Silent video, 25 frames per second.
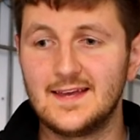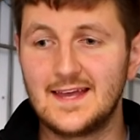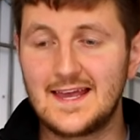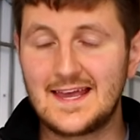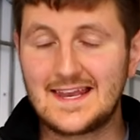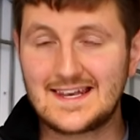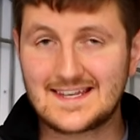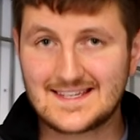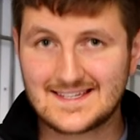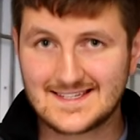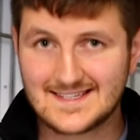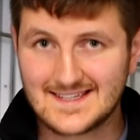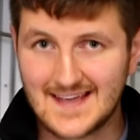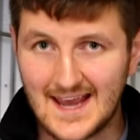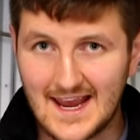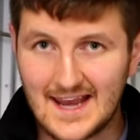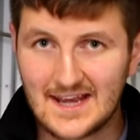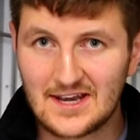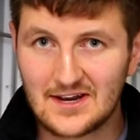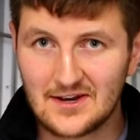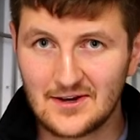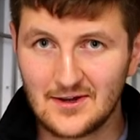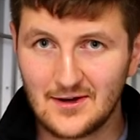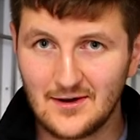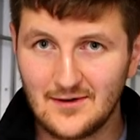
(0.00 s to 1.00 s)

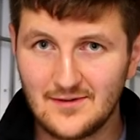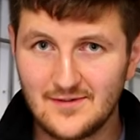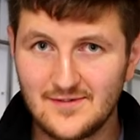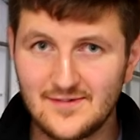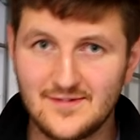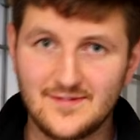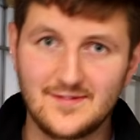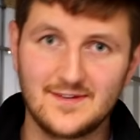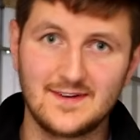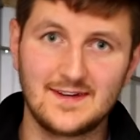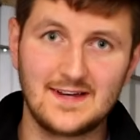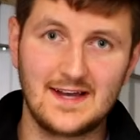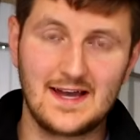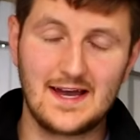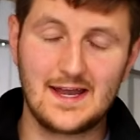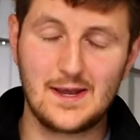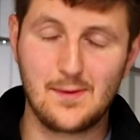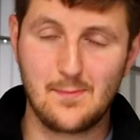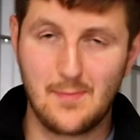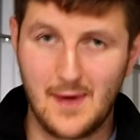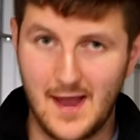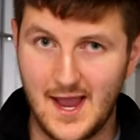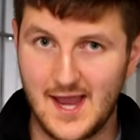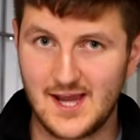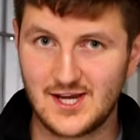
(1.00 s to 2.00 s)
insane enough
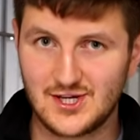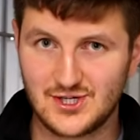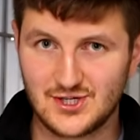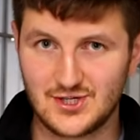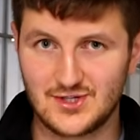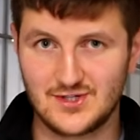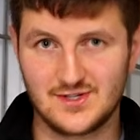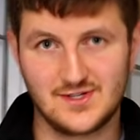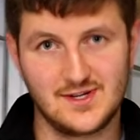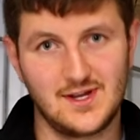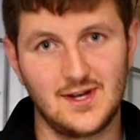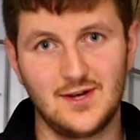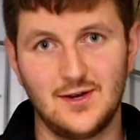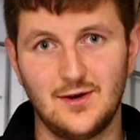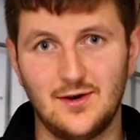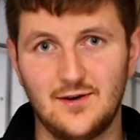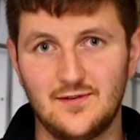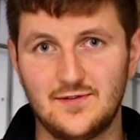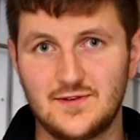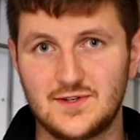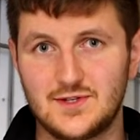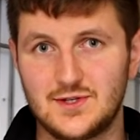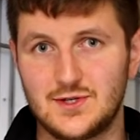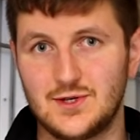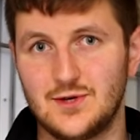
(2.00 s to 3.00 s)
and patient
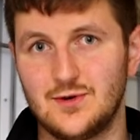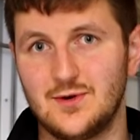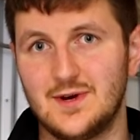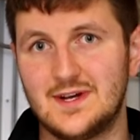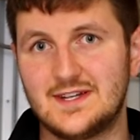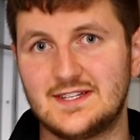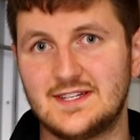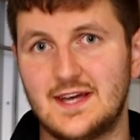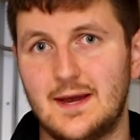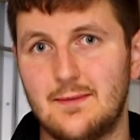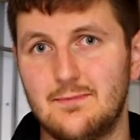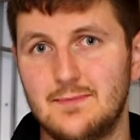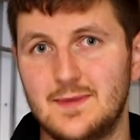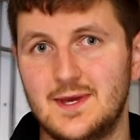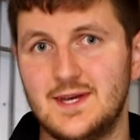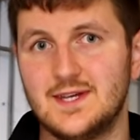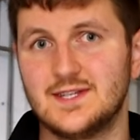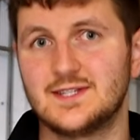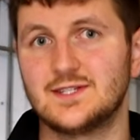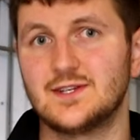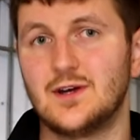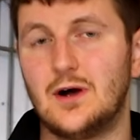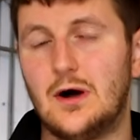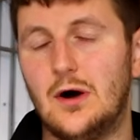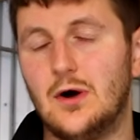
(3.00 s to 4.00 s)
enough to attempt
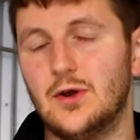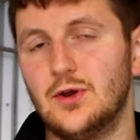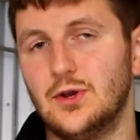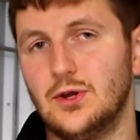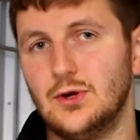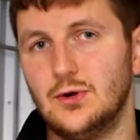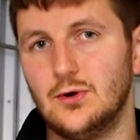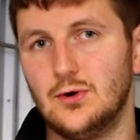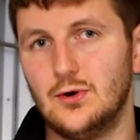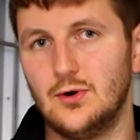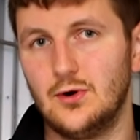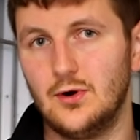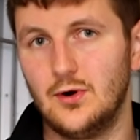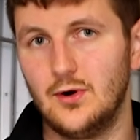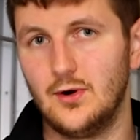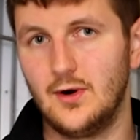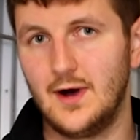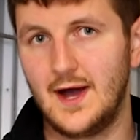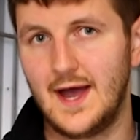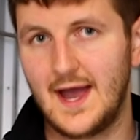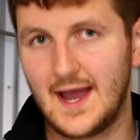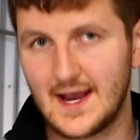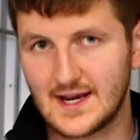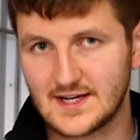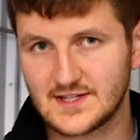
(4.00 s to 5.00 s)
this on
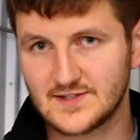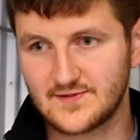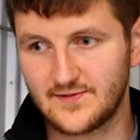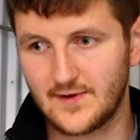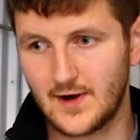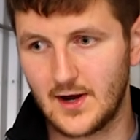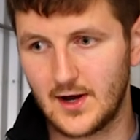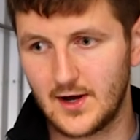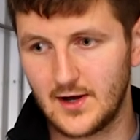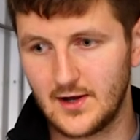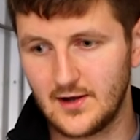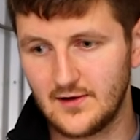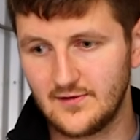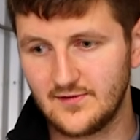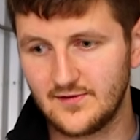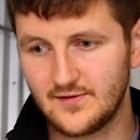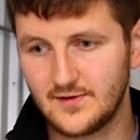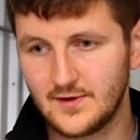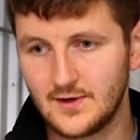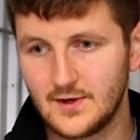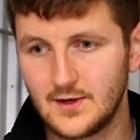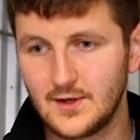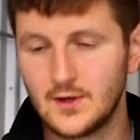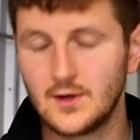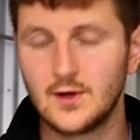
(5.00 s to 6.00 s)
your X5,
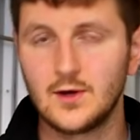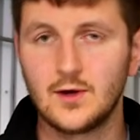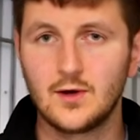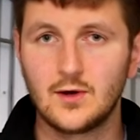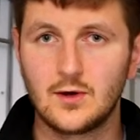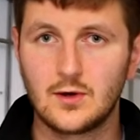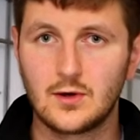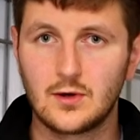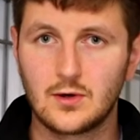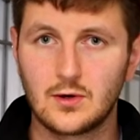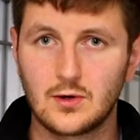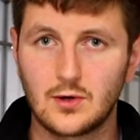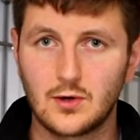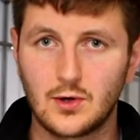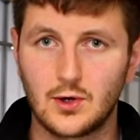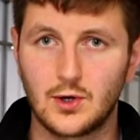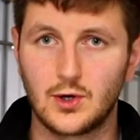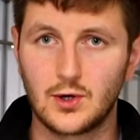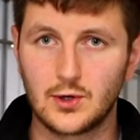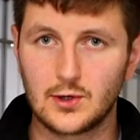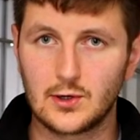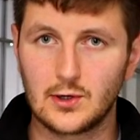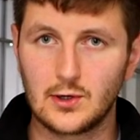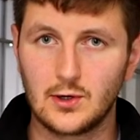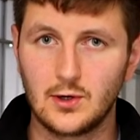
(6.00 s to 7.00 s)

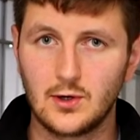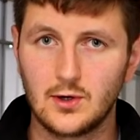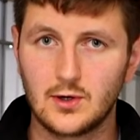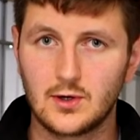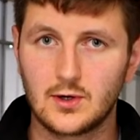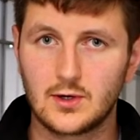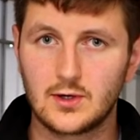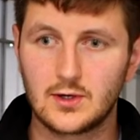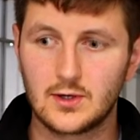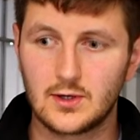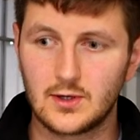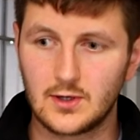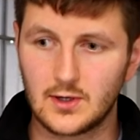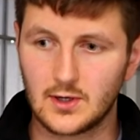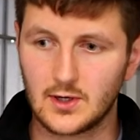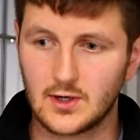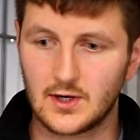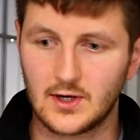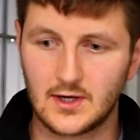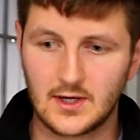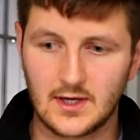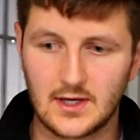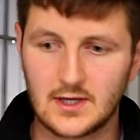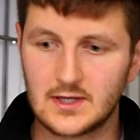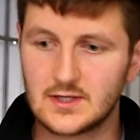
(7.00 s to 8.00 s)
good luck. You're going
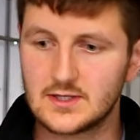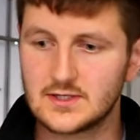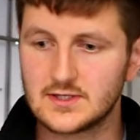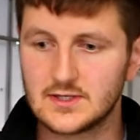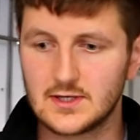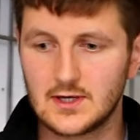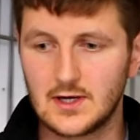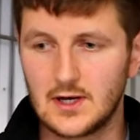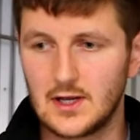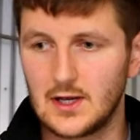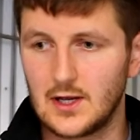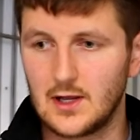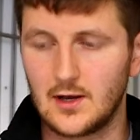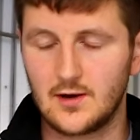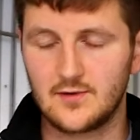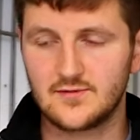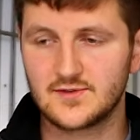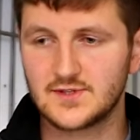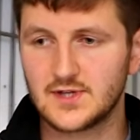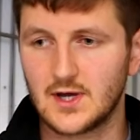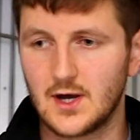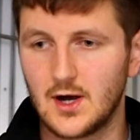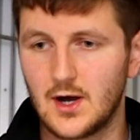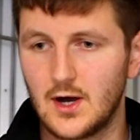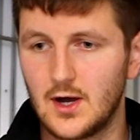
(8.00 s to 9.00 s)
to need a lot
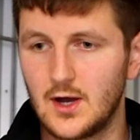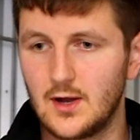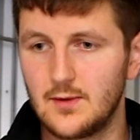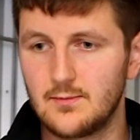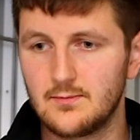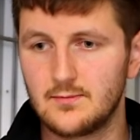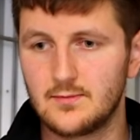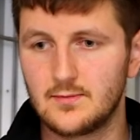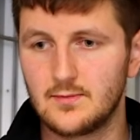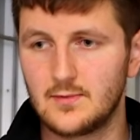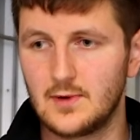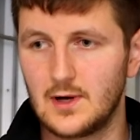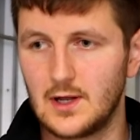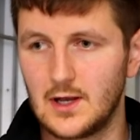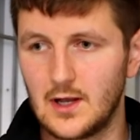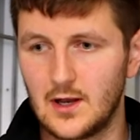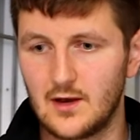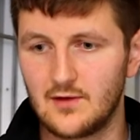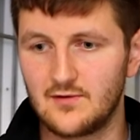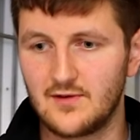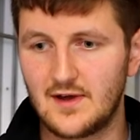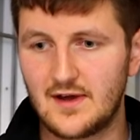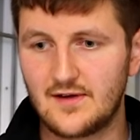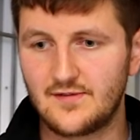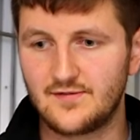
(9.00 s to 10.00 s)
of time, a
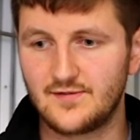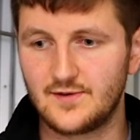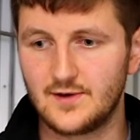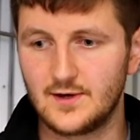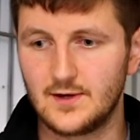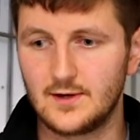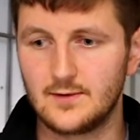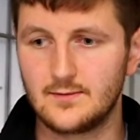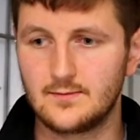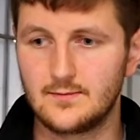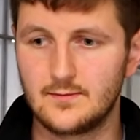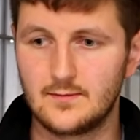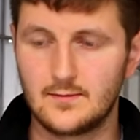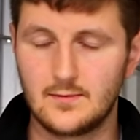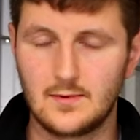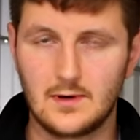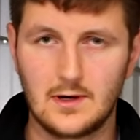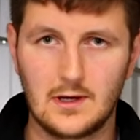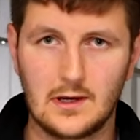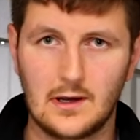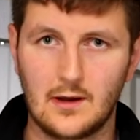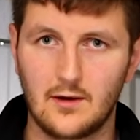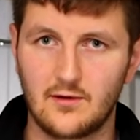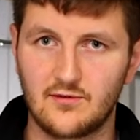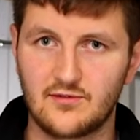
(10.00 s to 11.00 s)
lot of effort,
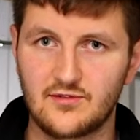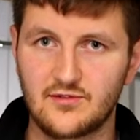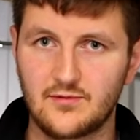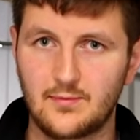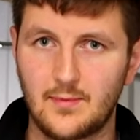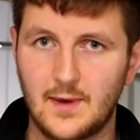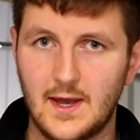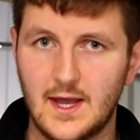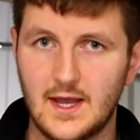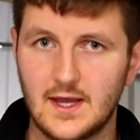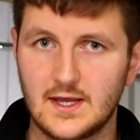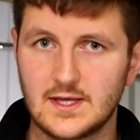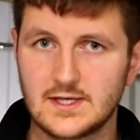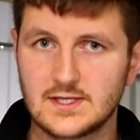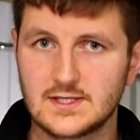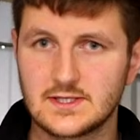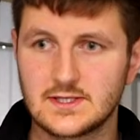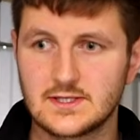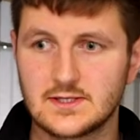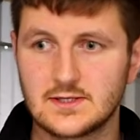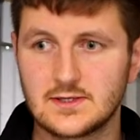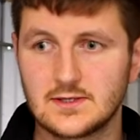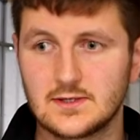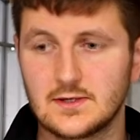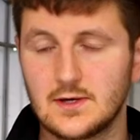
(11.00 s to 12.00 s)
a lot of
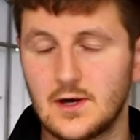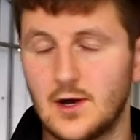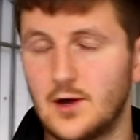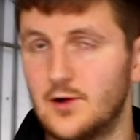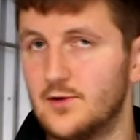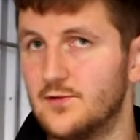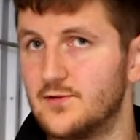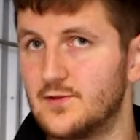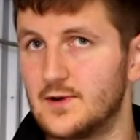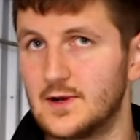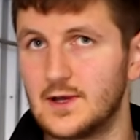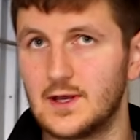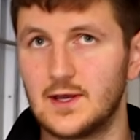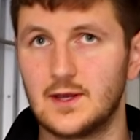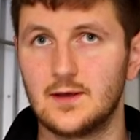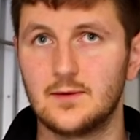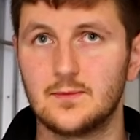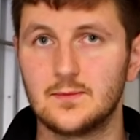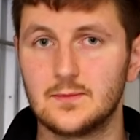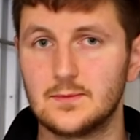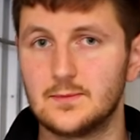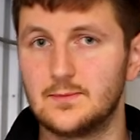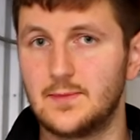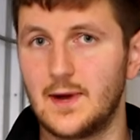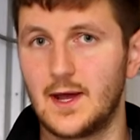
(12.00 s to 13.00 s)
space, hopefully
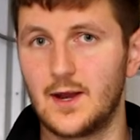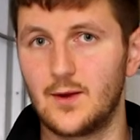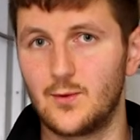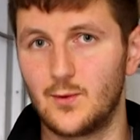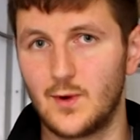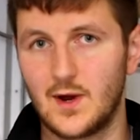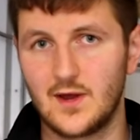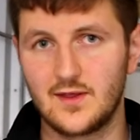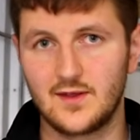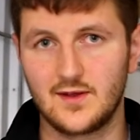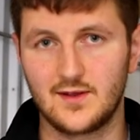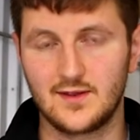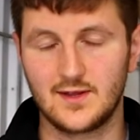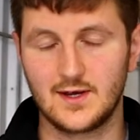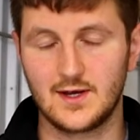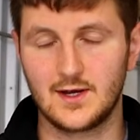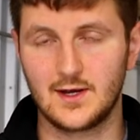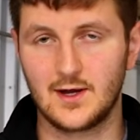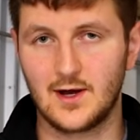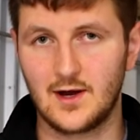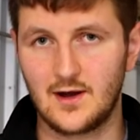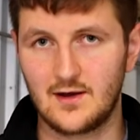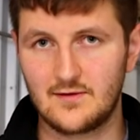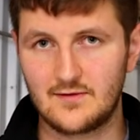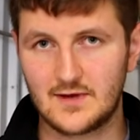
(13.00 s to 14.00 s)
better weather
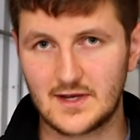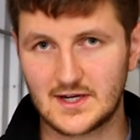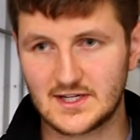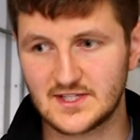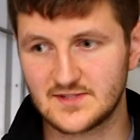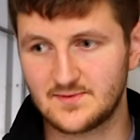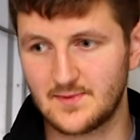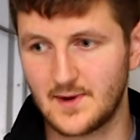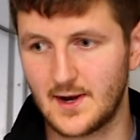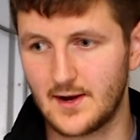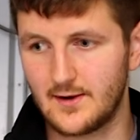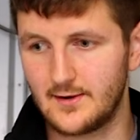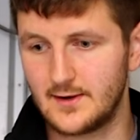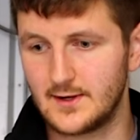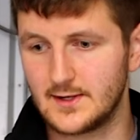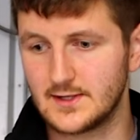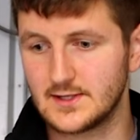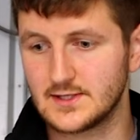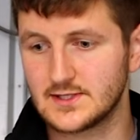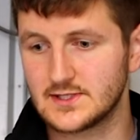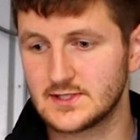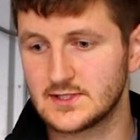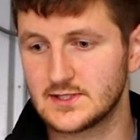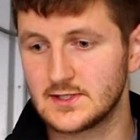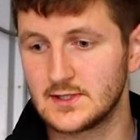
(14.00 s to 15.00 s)
than I've
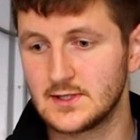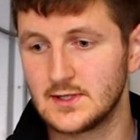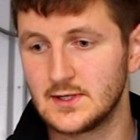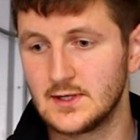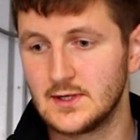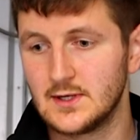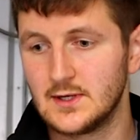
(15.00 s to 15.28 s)
experienced,